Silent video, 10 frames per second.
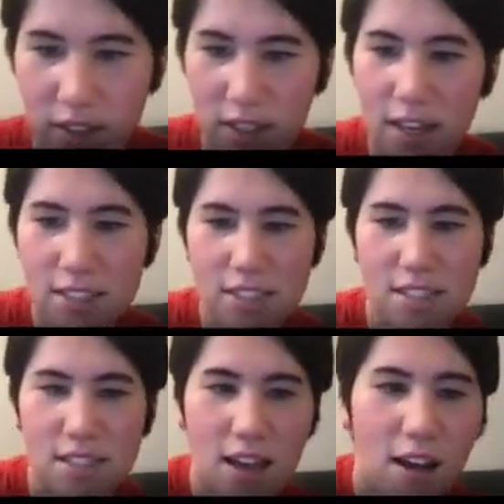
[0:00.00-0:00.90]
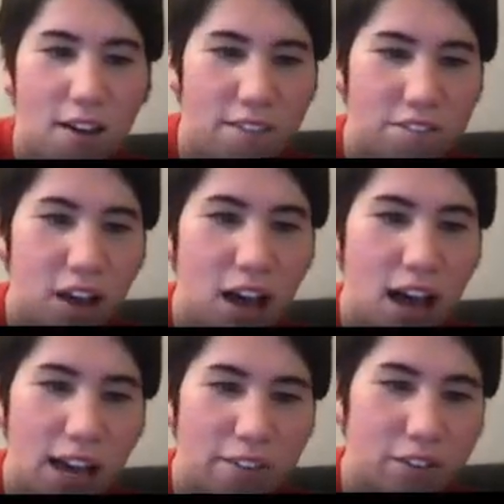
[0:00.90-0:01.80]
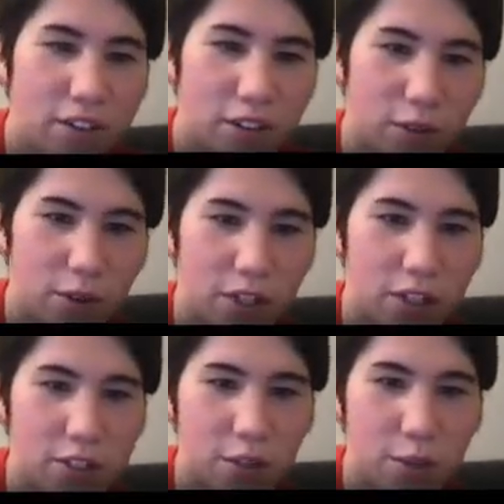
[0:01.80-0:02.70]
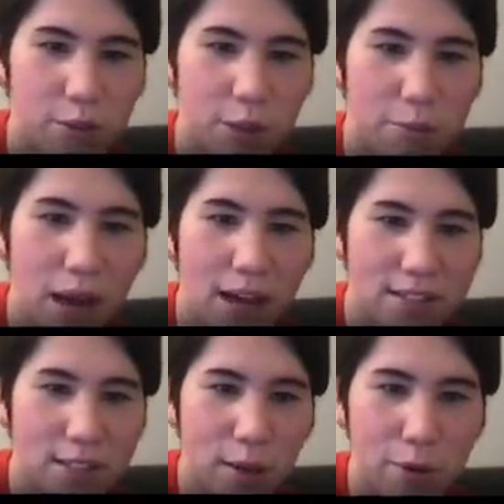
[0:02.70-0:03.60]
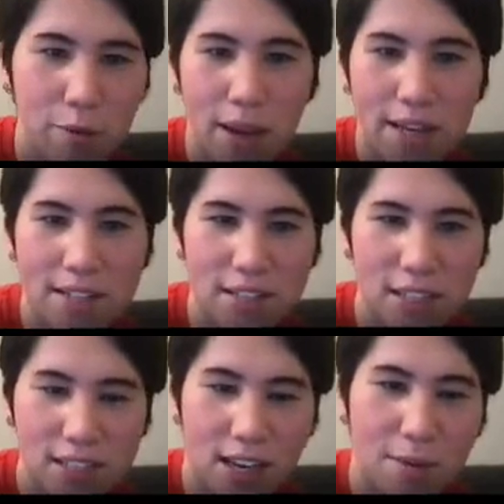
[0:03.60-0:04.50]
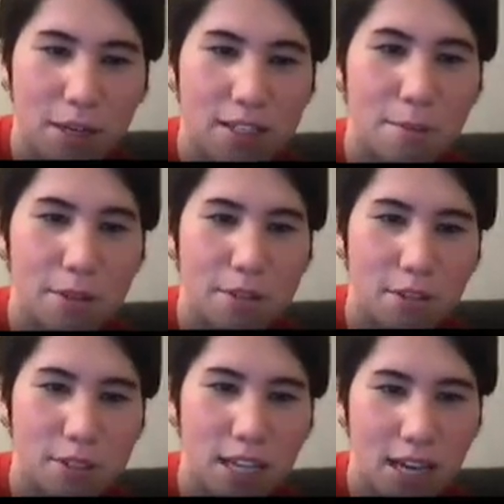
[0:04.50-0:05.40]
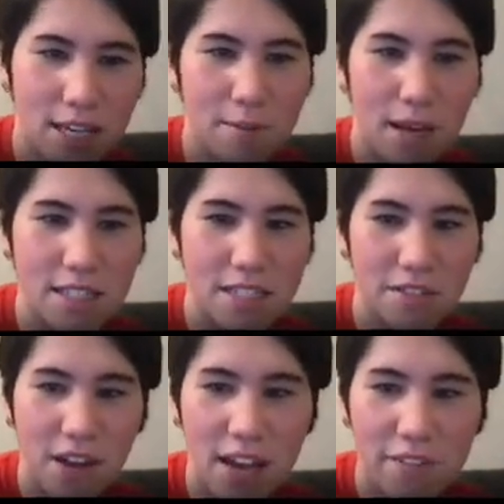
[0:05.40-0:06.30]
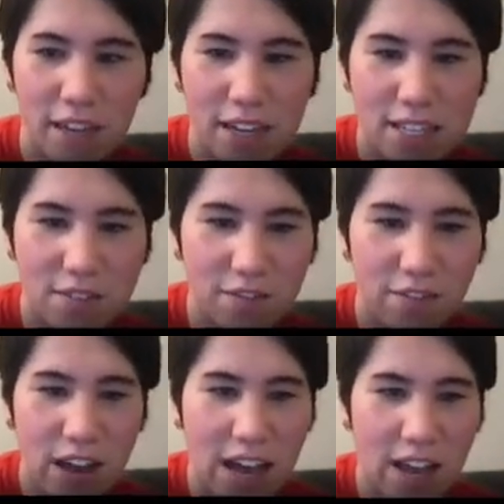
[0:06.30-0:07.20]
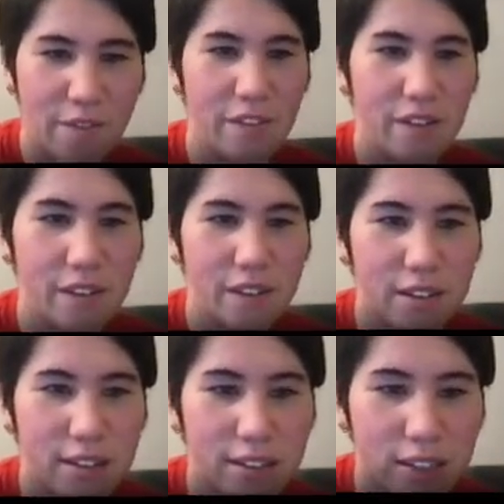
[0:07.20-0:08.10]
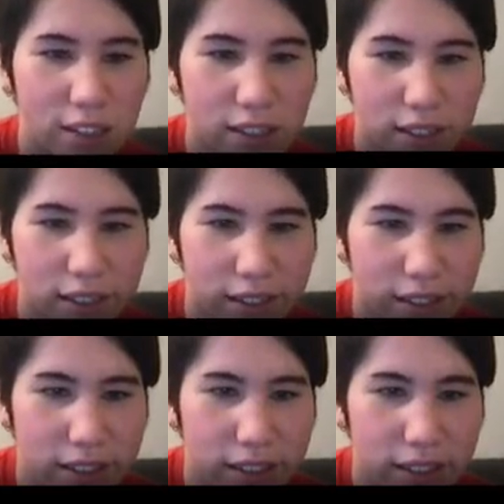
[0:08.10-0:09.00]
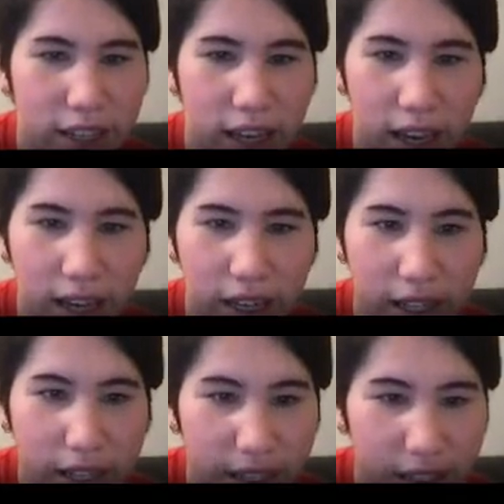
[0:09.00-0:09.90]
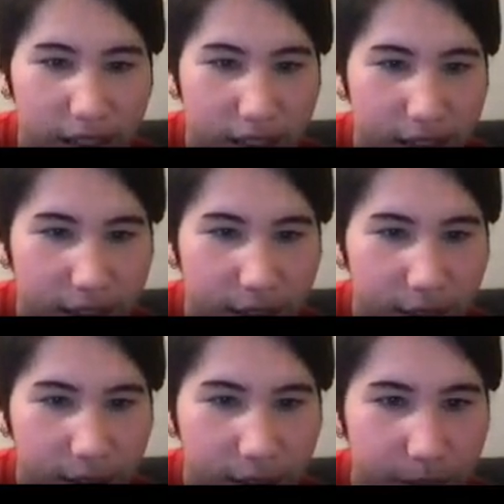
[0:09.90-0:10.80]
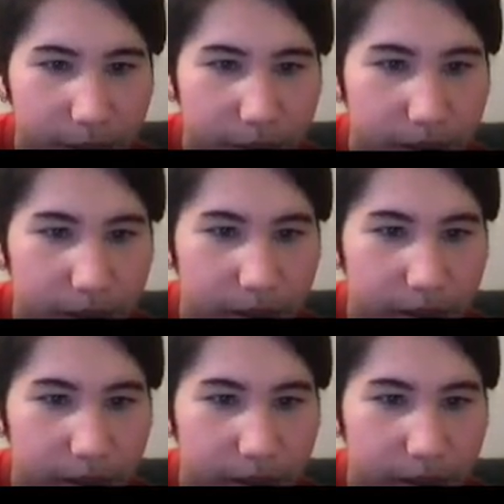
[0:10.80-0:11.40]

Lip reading: It's 5. We're going to do the mass number minus the atomic number. So 10 minus 5 is 5. And then let's do...